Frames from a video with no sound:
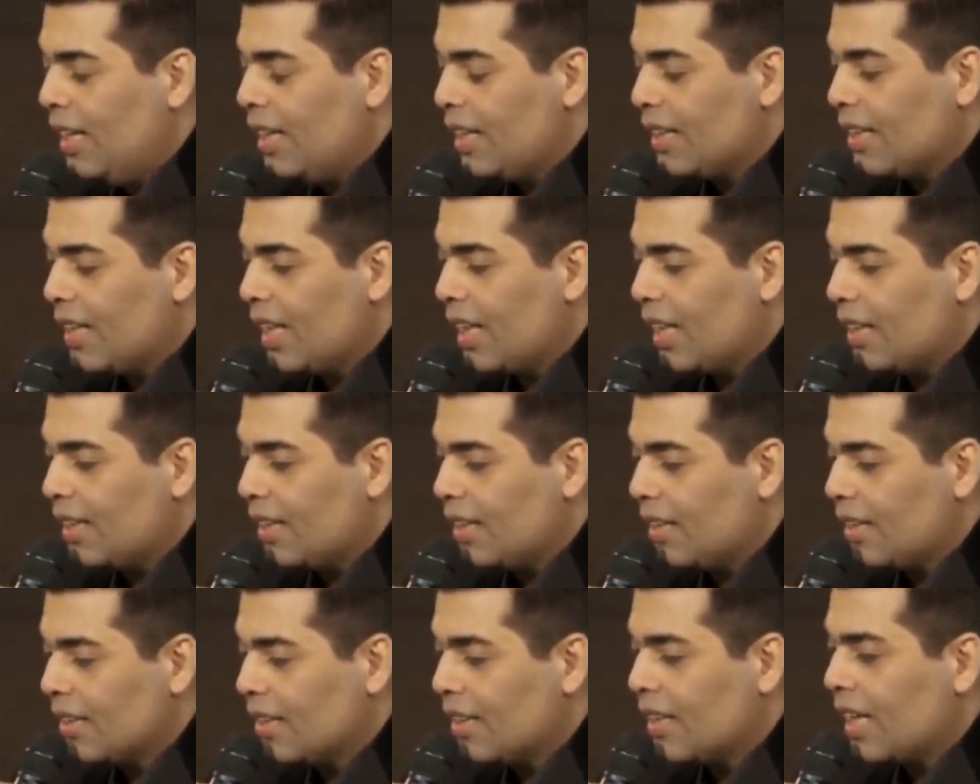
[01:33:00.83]

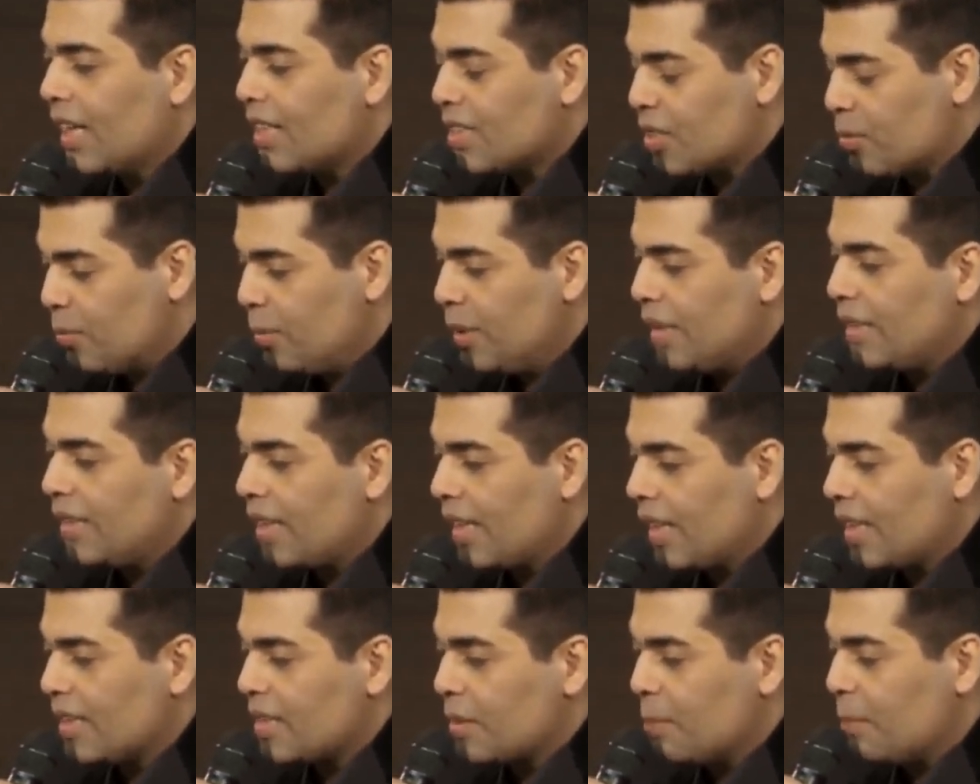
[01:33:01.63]
that the last week that
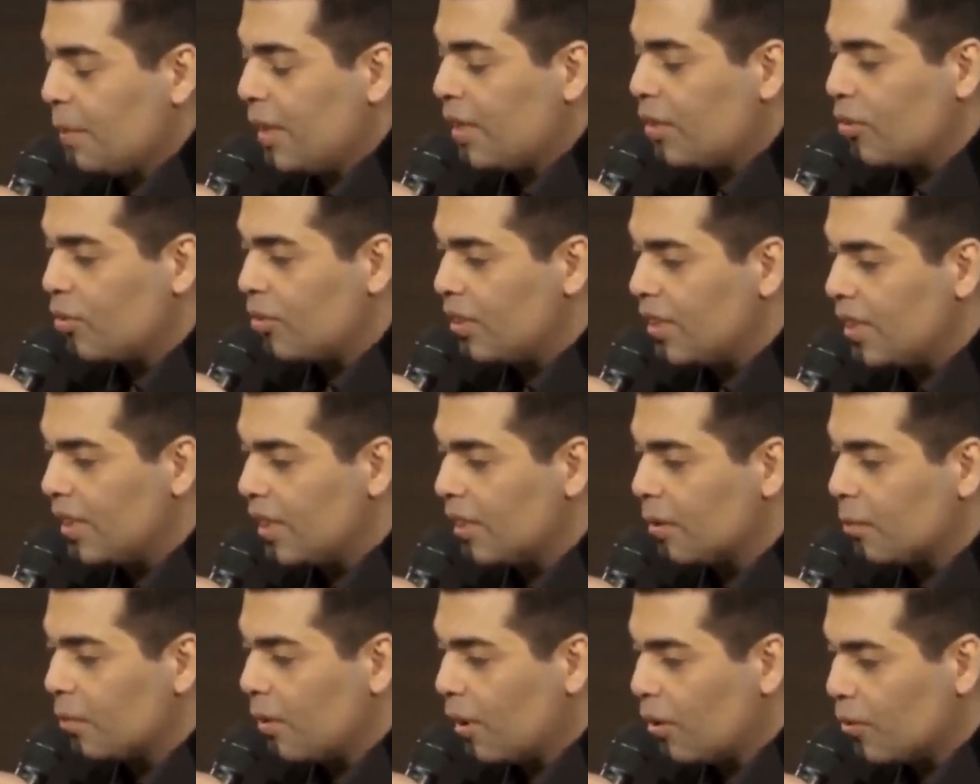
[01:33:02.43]
I spent reading
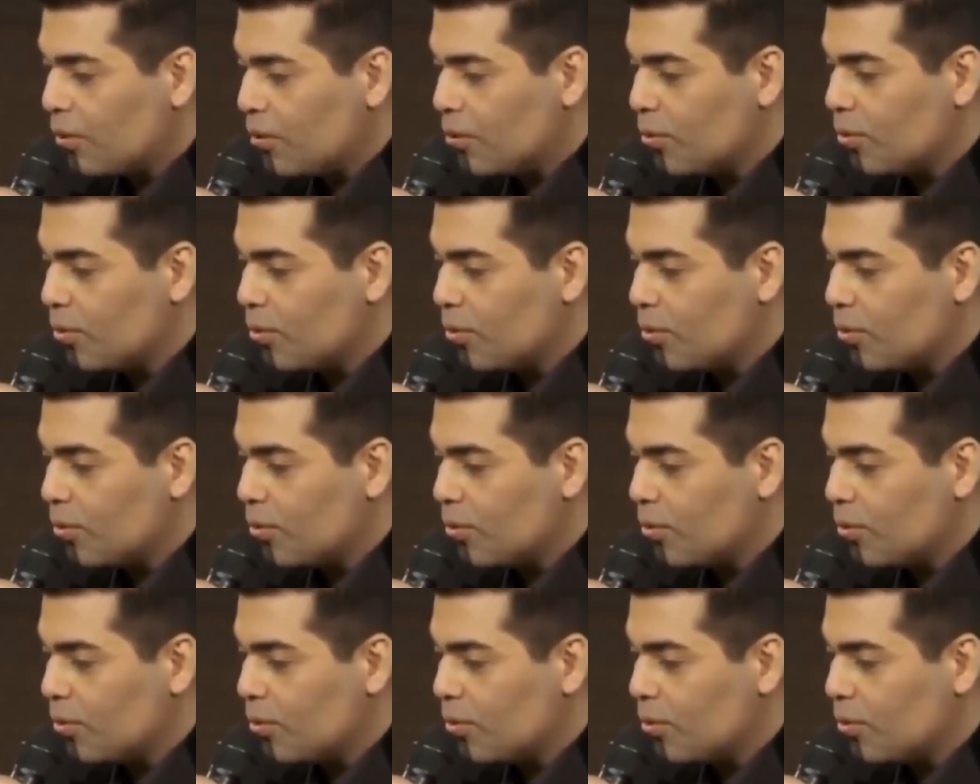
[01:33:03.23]
about